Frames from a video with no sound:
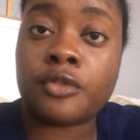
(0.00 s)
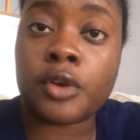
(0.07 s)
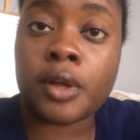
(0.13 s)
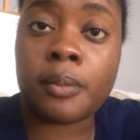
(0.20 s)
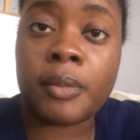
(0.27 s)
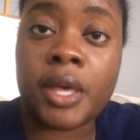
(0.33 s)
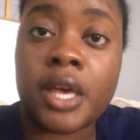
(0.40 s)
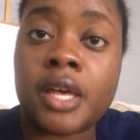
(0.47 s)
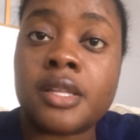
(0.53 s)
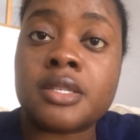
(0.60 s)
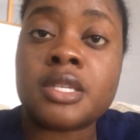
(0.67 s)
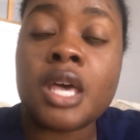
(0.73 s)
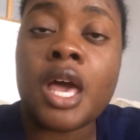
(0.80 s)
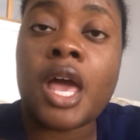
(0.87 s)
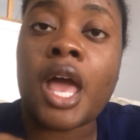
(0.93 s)
for
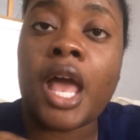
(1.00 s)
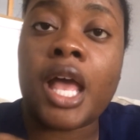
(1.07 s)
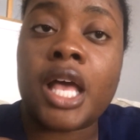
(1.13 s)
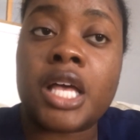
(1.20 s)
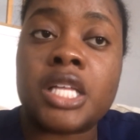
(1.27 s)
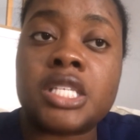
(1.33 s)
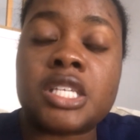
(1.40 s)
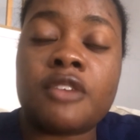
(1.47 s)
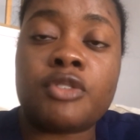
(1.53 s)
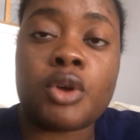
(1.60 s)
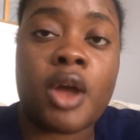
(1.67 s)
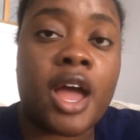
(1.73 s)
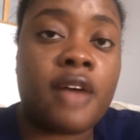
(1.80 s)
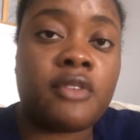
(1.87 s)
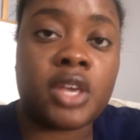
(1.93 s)
commands, and if they're
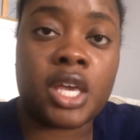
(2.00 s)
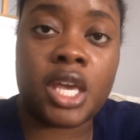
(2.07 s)
having